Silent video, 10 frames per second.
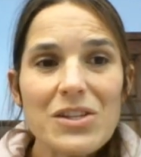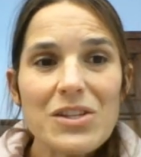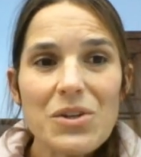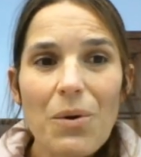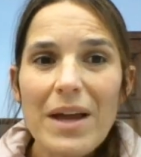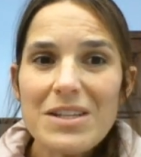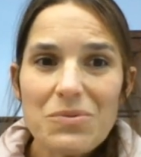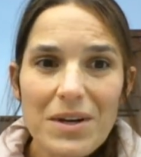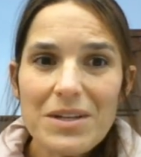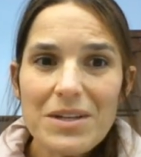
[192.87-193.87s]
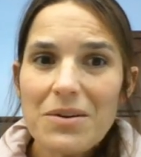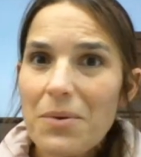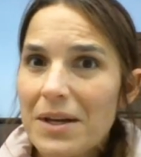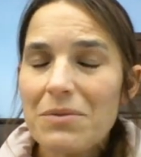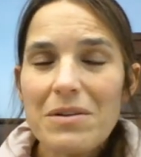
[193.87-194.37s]
So I just wanted to
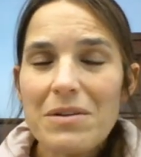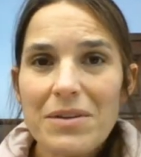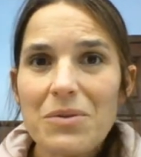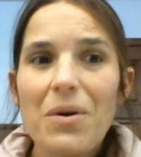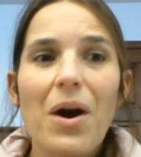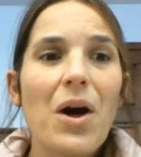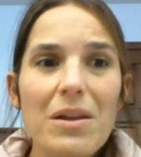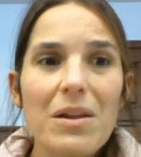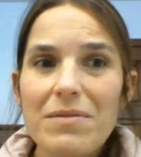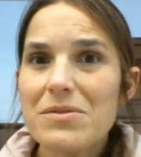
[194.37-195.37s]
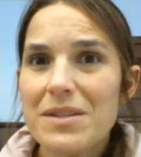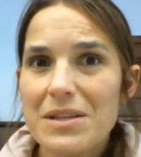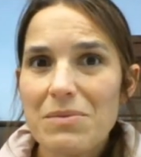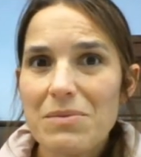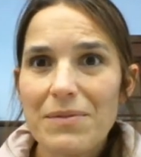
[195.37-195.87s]
quickly review all of those
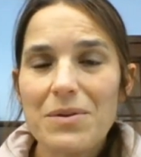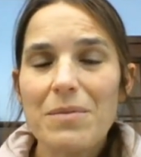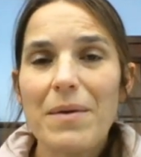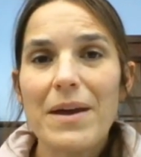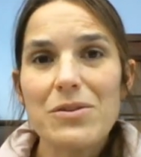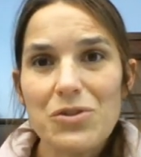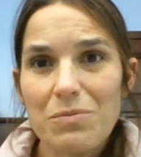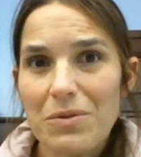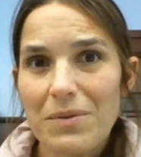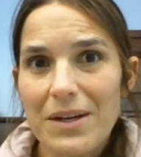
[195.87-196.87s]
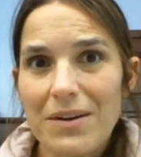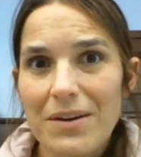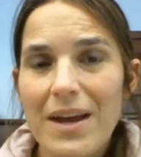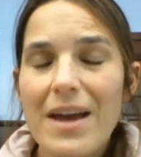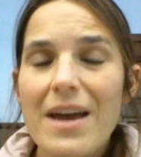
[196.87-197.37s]
things we've learned about a super
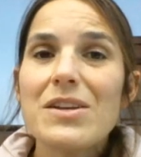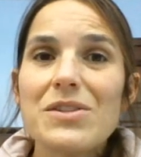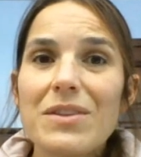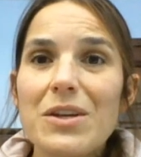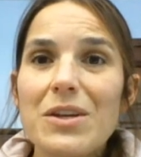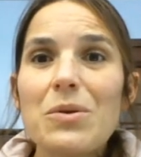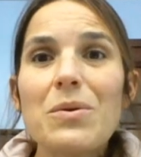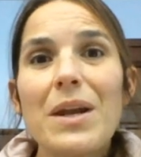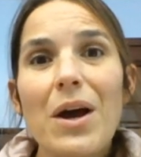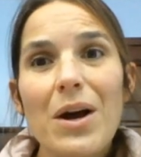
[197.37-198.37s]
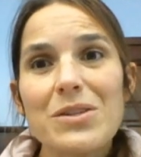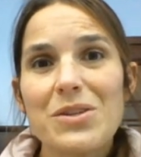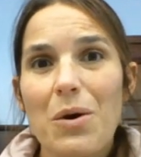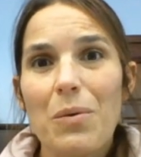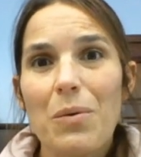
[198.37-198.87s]
reader so that you can
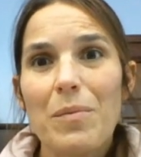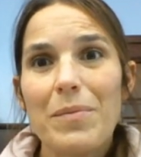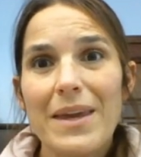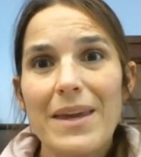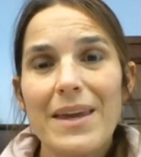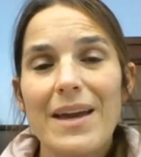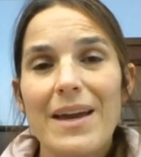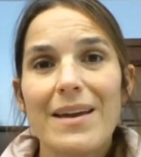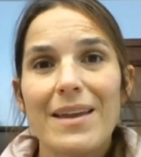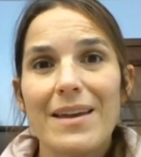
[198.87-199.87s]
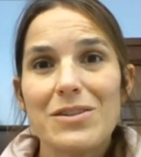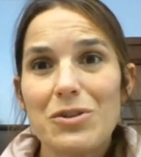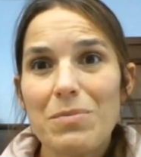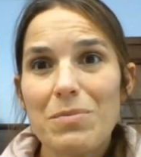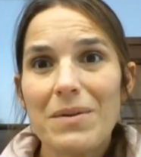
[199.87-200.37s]
also be a
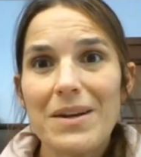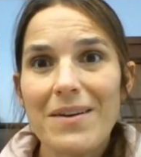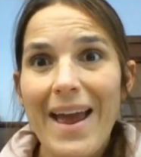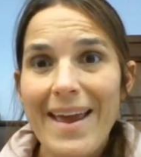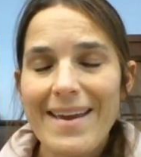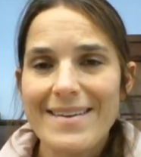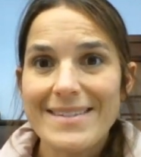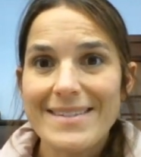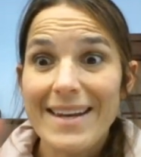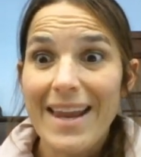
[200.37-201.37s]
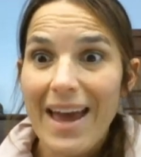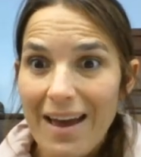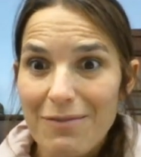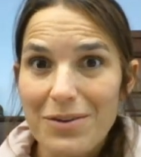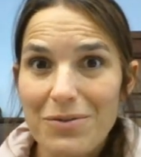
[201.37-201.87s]
super reader and an
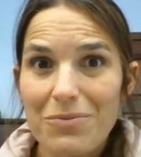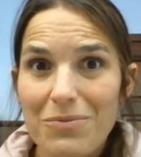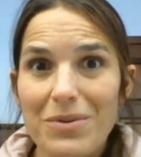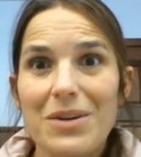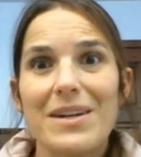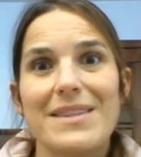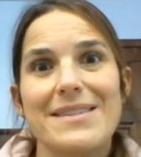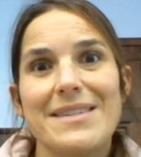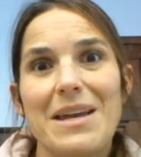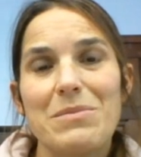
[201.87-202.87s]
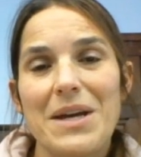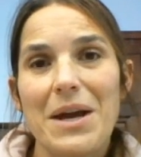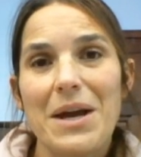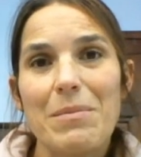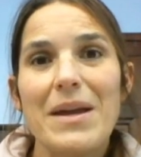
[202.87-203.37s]
avid reader at the same
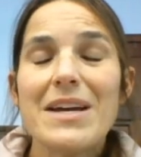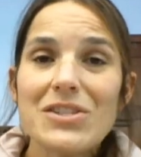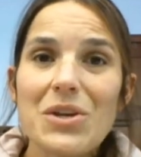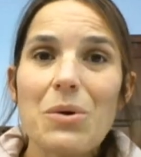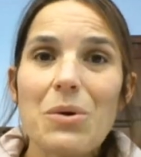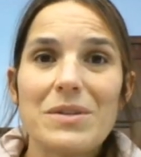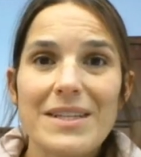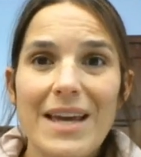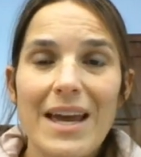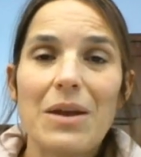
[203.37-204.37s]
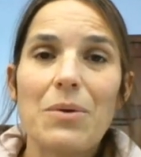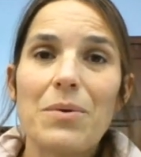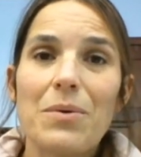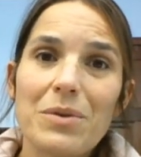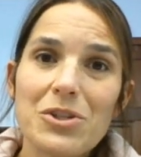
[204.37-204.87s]
time. So today,
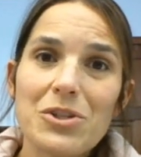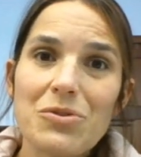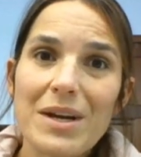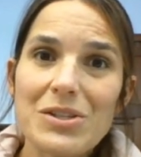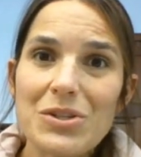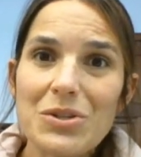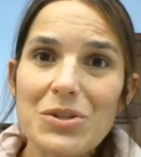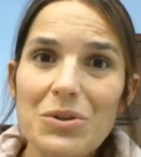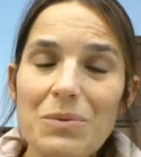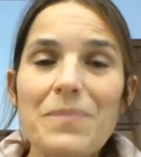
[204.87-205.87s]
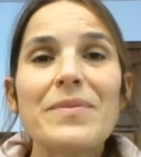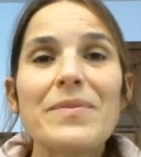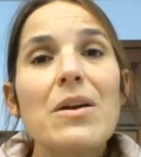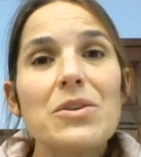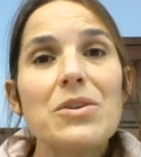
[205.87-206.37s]
what I want you guys to do
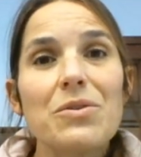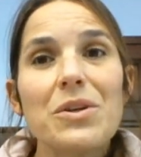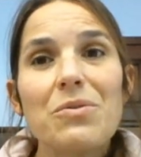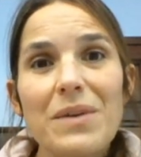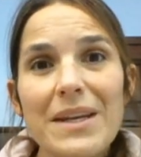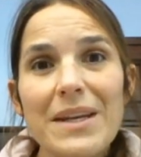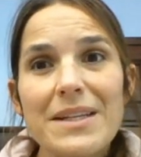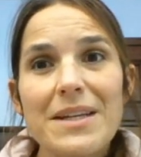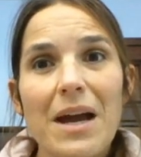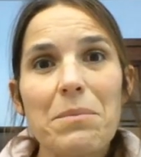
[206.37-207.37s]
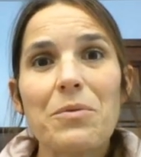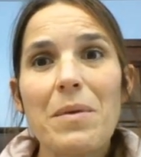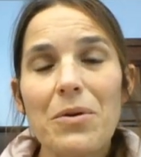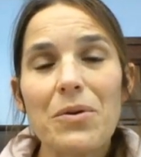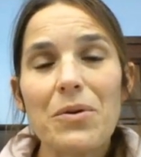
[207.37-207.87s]
during your reading time,
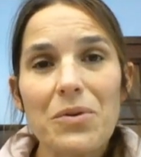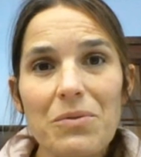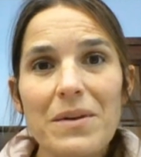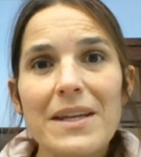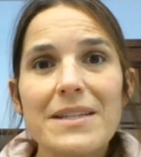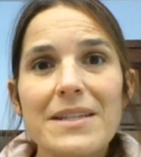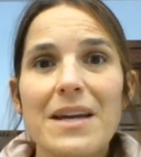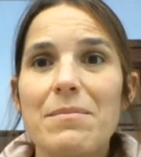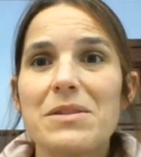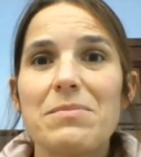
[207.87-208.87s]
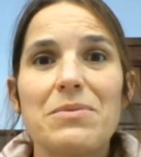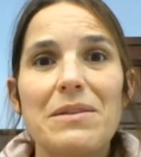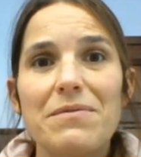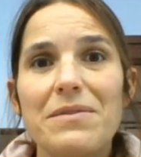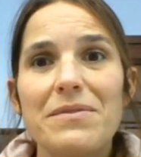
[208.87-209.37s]
remember, good reading time is
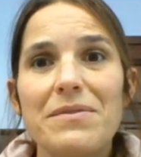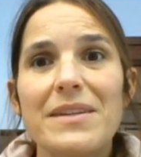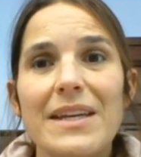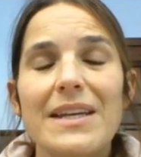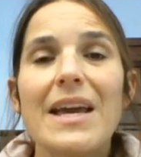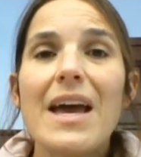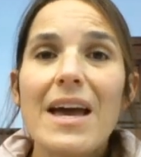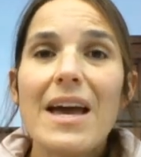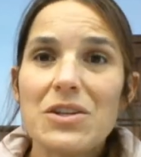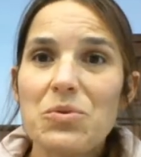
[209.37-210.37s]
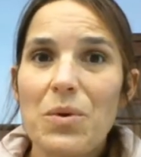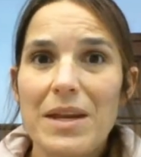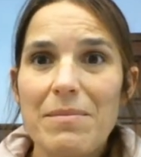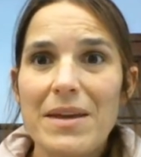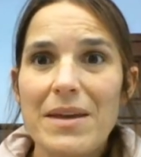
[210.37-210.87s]
between 15 and
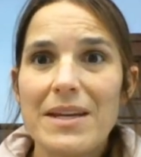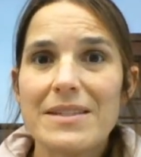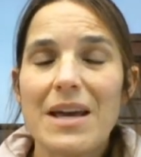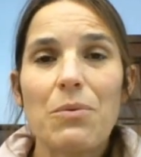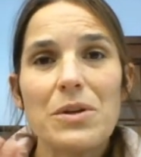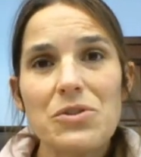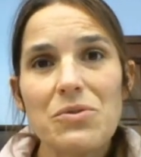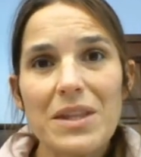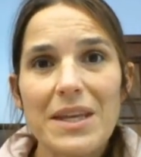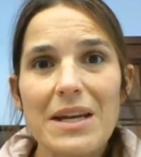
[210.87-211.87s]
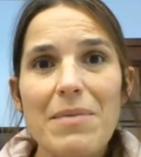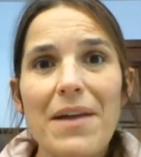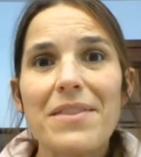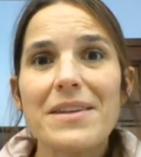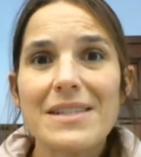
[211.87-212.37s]
20 minutes. I want you to think
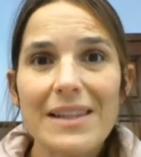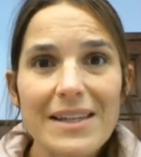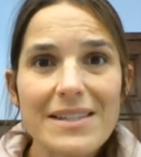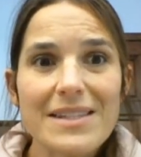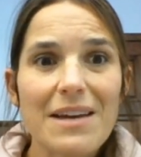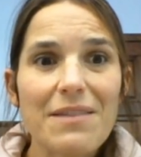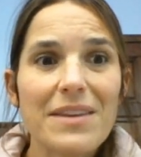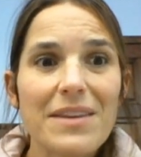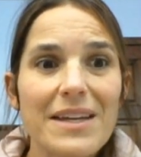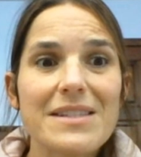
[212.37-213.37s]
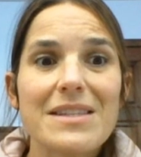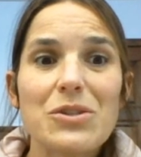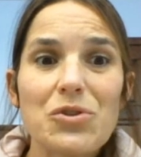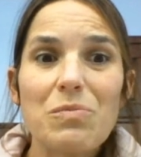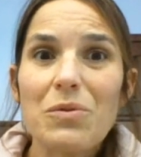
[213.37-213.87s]
about this list of things that
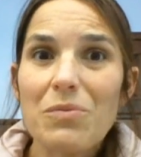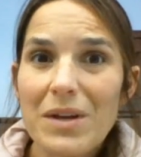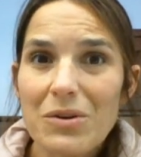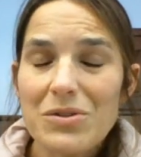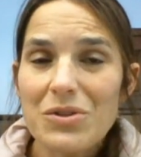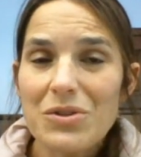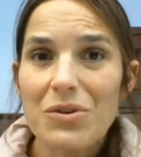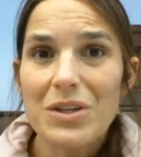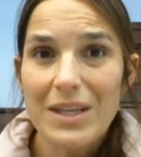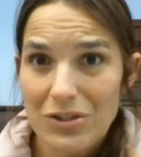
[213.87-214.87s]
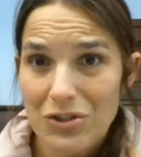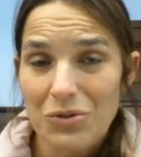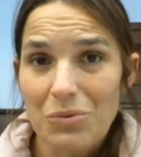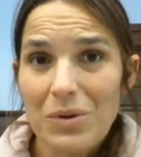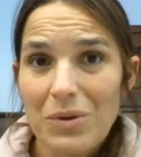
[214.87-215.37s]
super readers
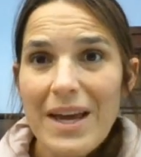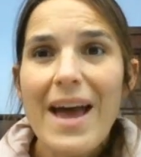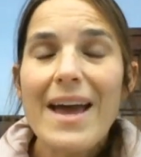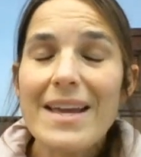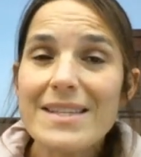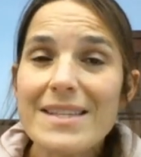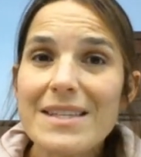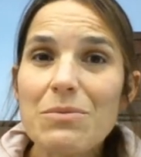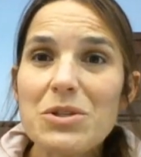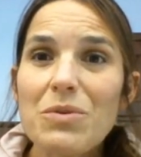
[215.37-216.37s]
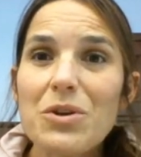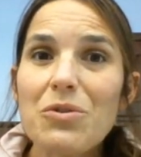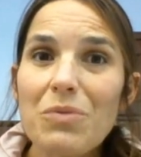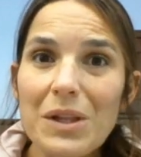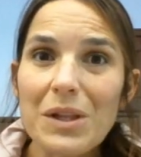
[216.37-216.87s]
do and see which one
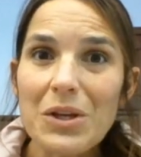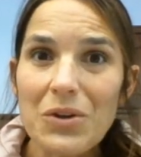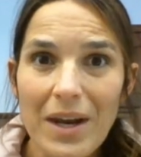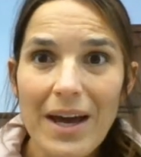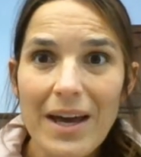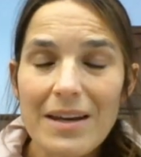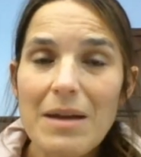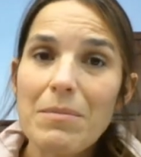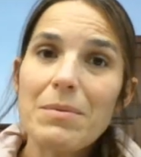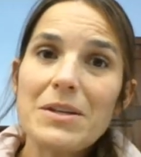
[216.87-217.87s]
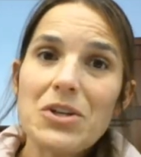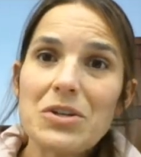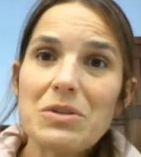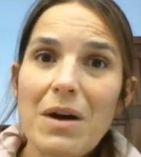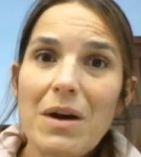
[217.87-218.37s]
you're really good at. Maybe
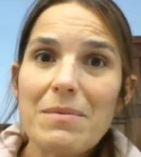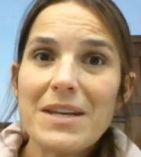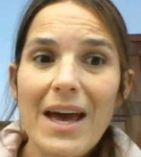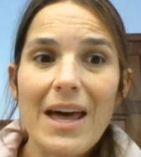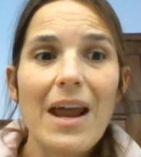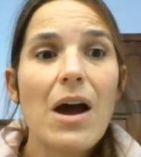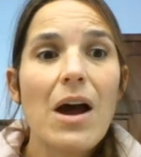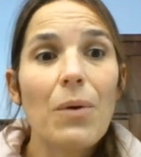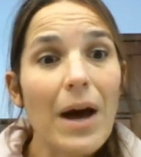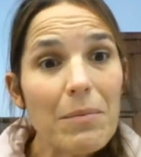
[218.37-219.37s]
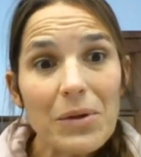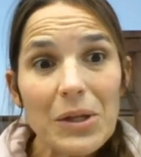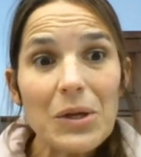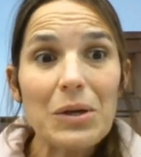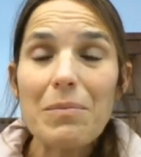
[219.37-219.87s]
talk to mom and dad. Well, I'm
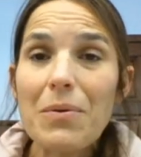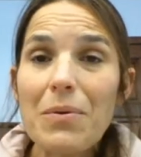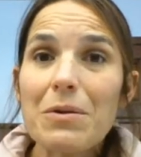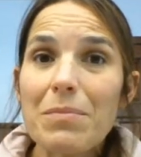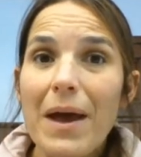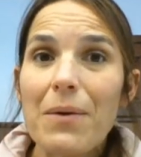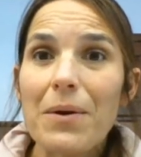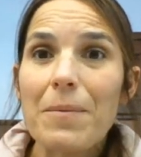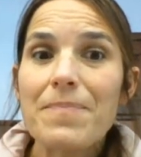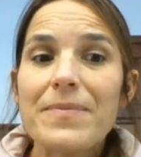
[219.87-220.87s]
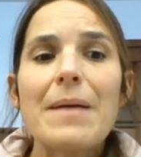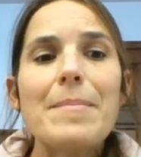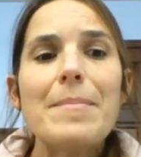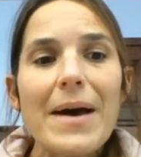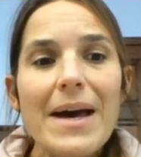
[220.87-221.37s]
really good at pointer power,
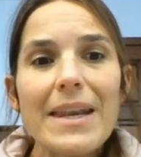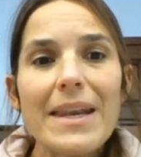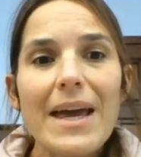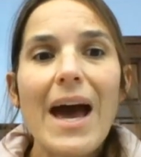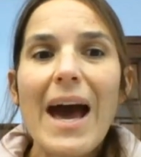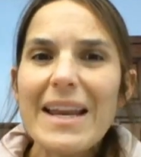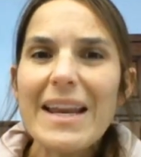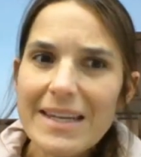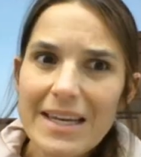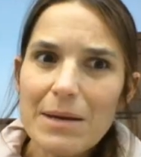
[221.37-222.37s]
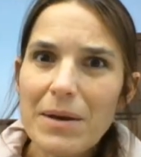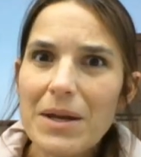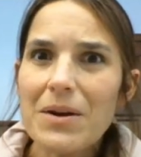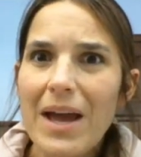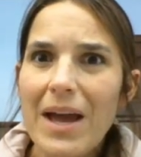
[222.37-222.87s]
but I need to get
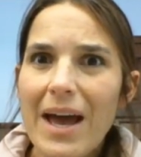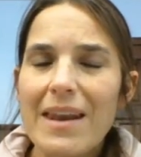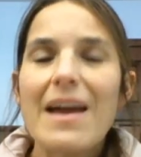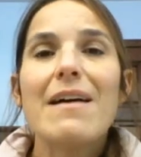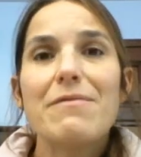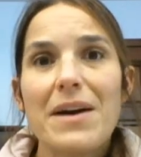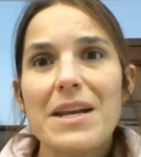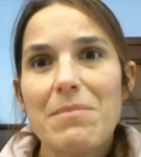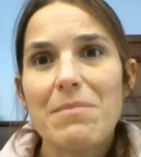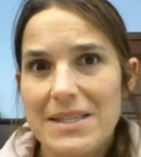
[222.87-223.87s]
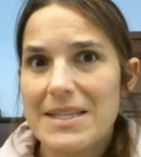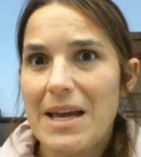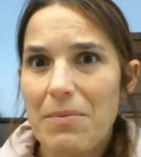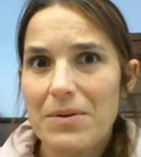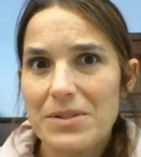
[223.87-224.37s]
better at finding my
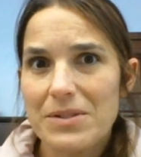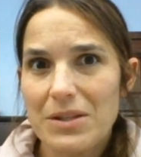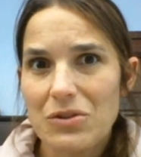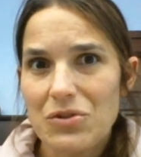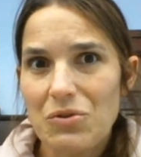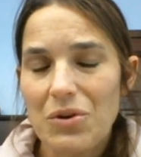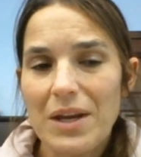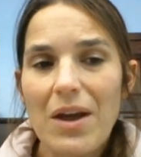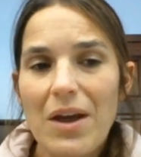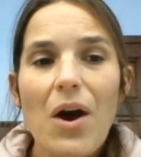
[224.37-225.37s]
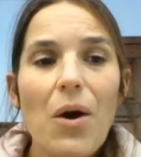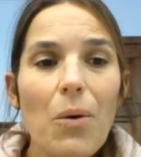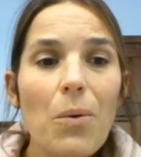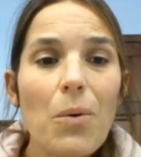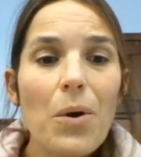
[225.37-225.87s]
snap words in the story.
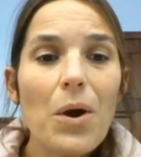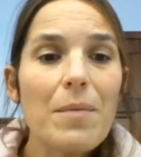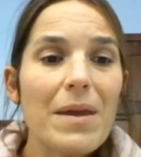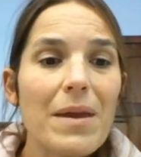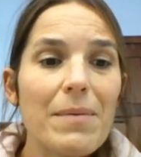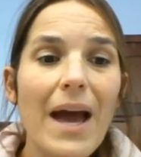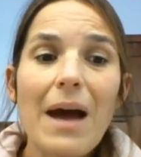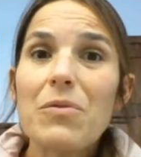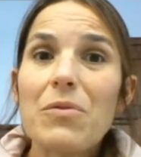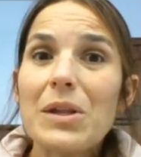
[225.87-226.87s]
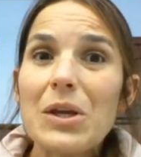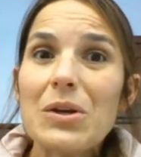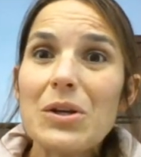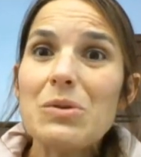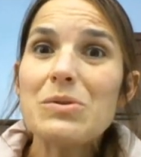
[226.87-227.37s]
Or maybe I'm really
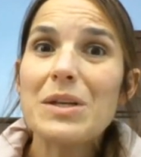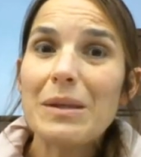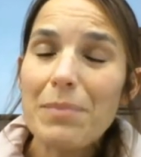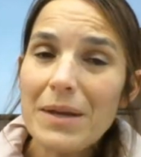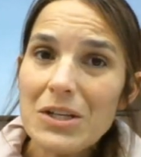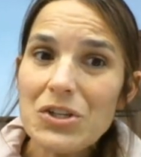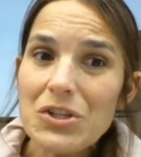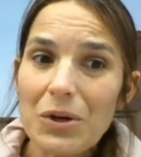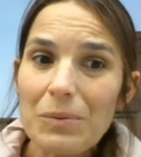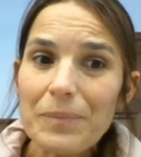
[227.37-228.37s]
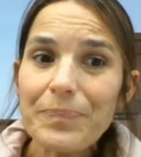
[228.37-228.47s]
good at using the picture,